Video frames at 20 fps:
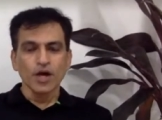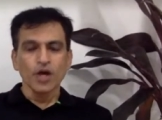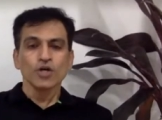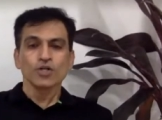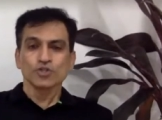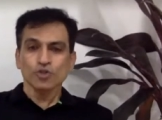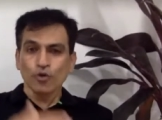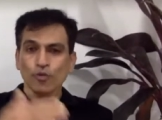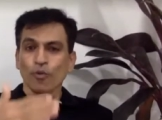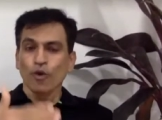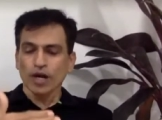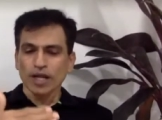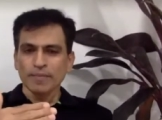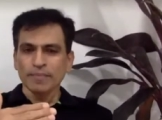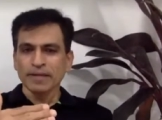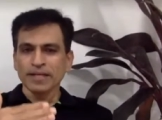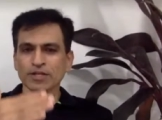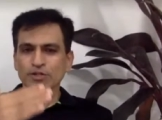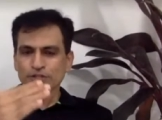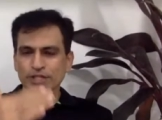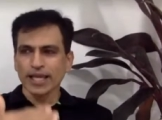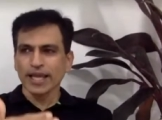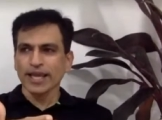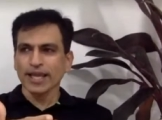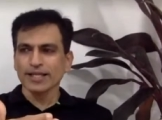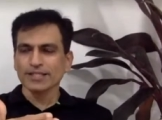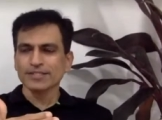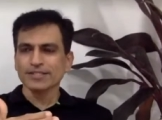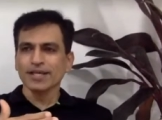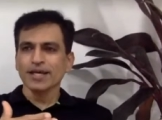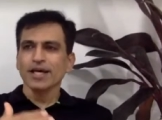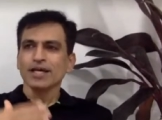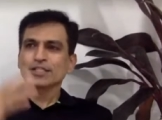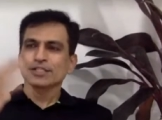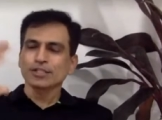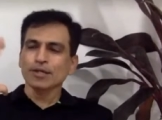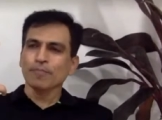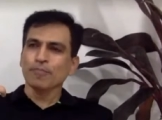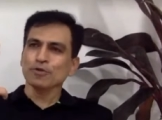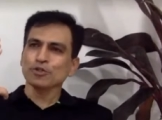So what I mean to say is,
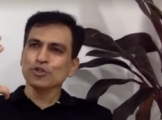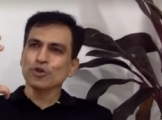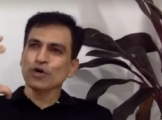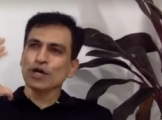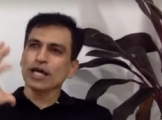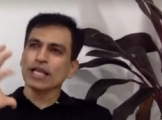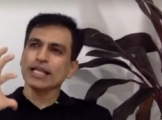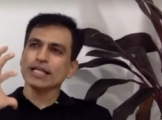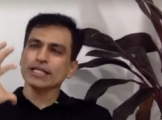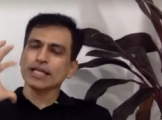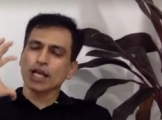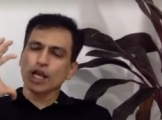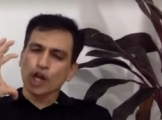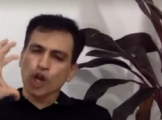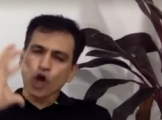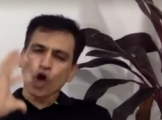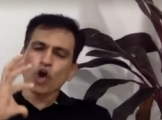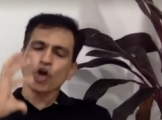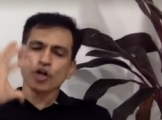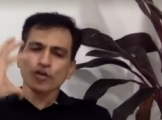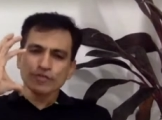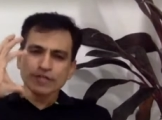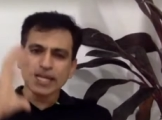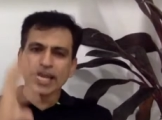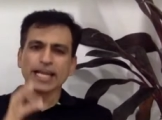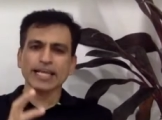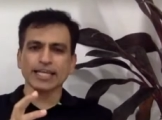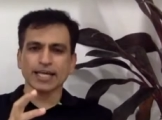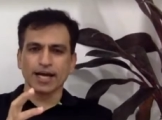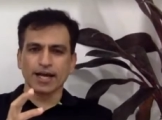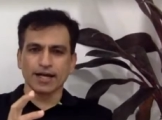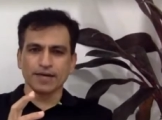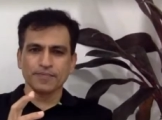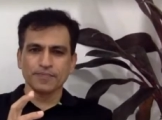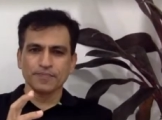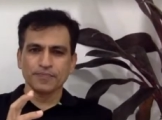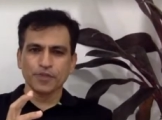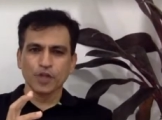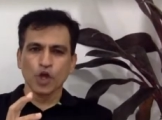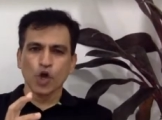suppose you collected a lot of data
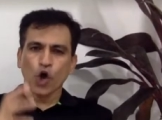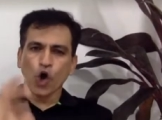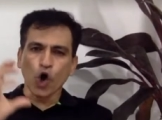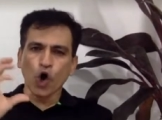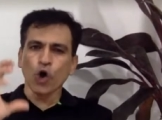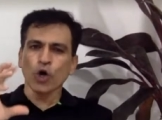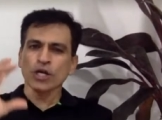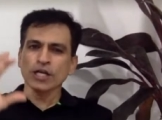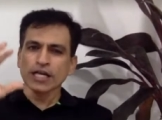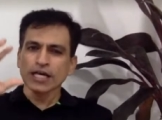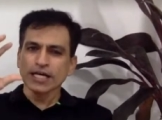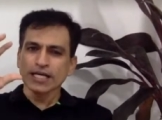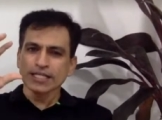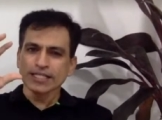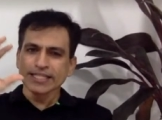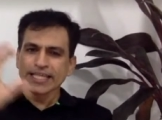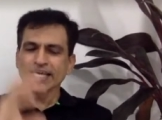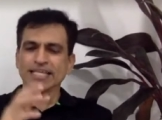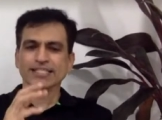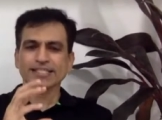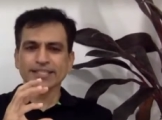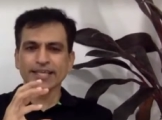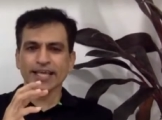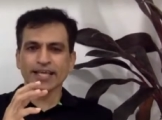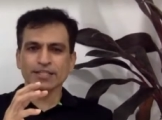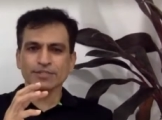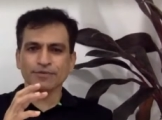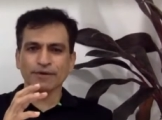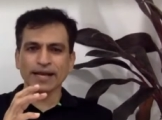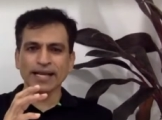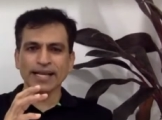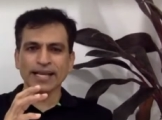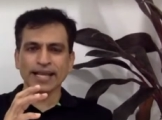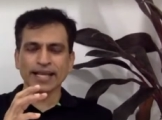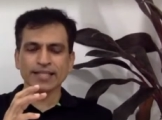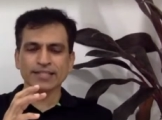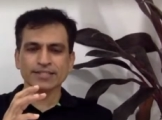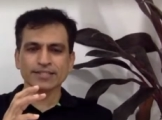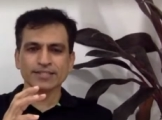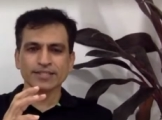on these things,
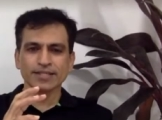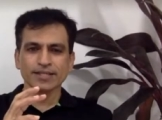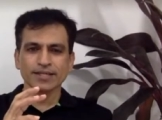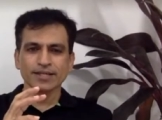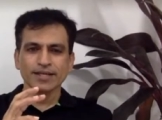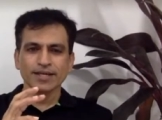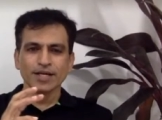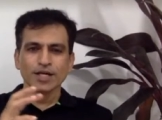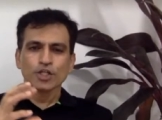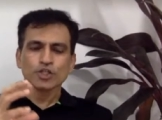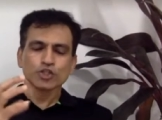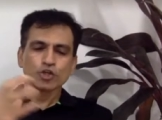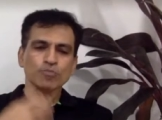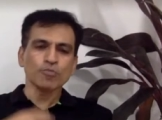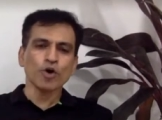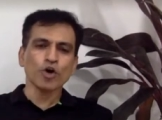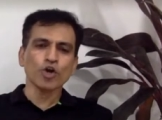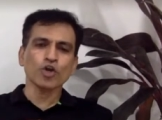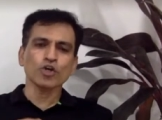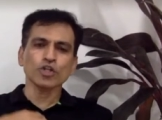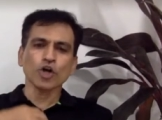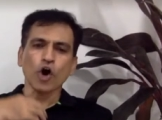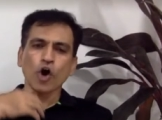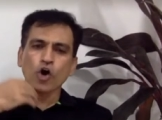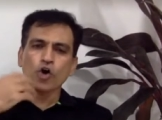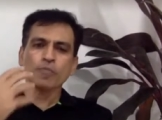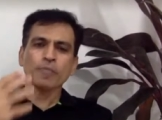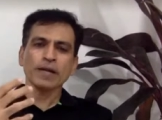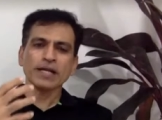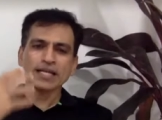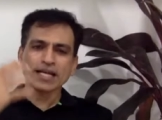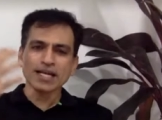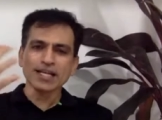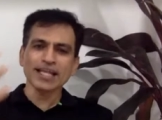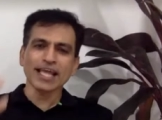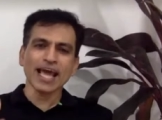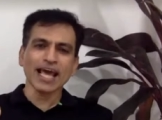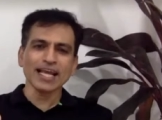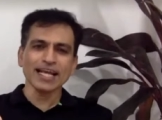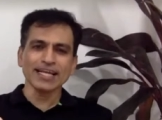findings. Tomorrow the augmented
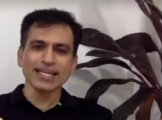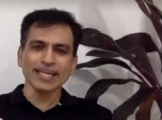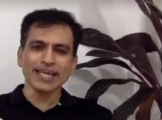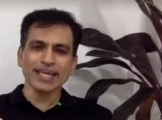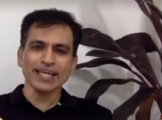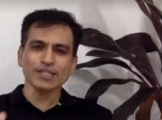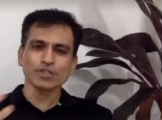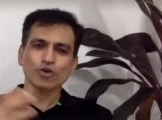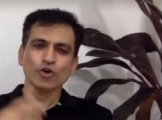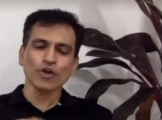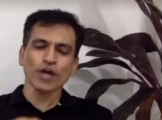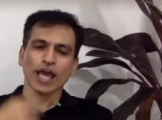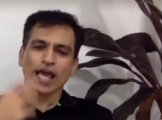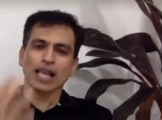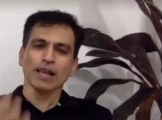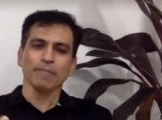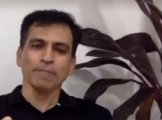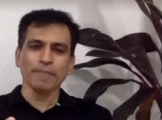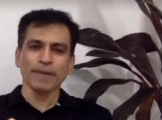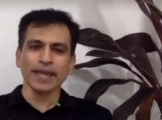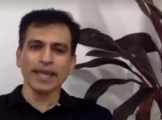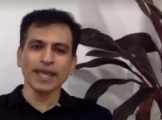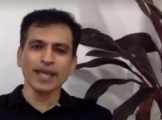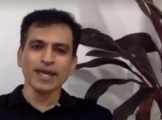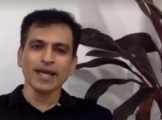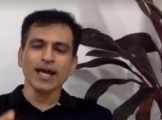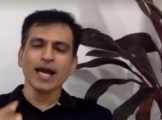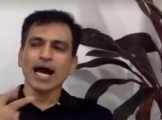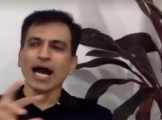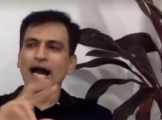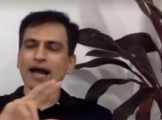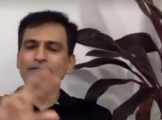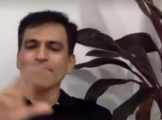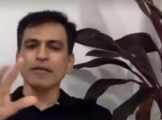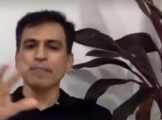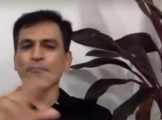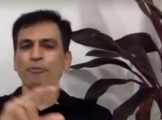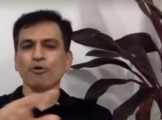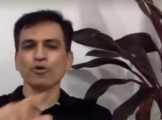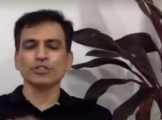reality is going to help me. I will
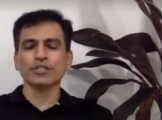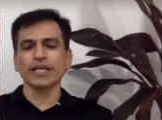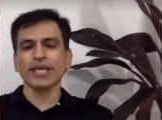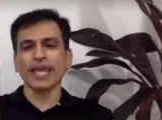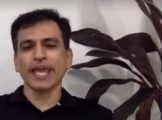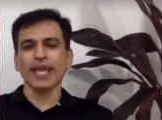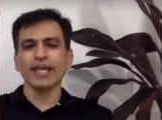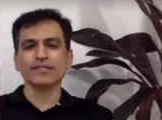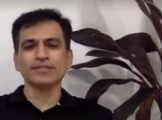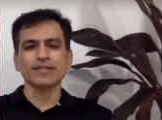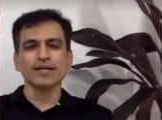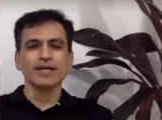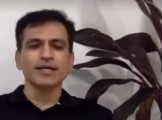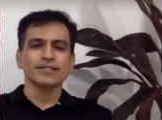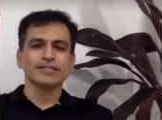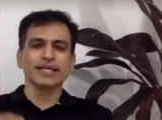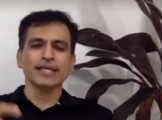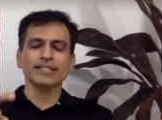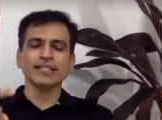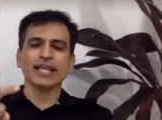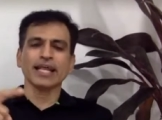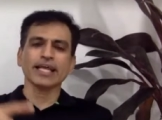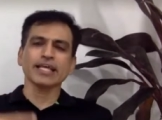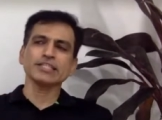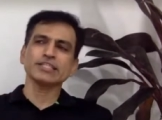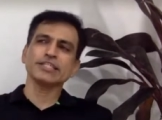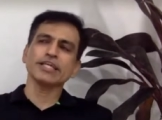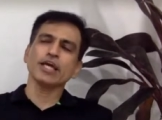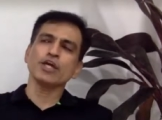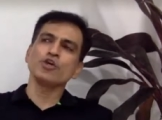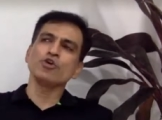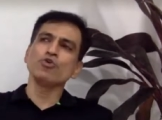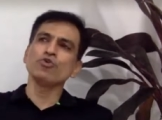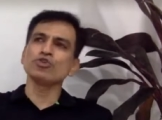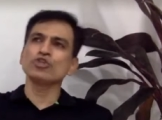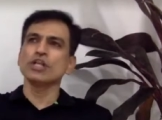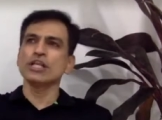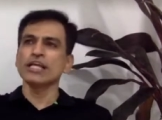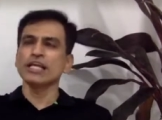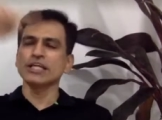post a case saying that I can see a
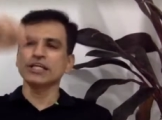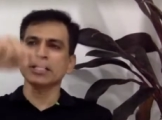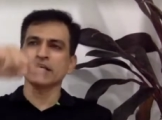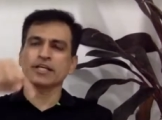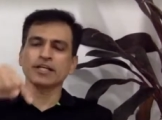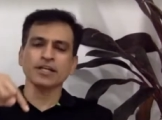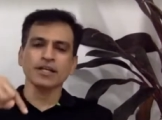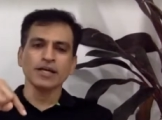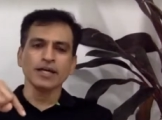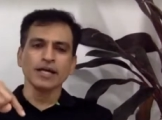huge lesion.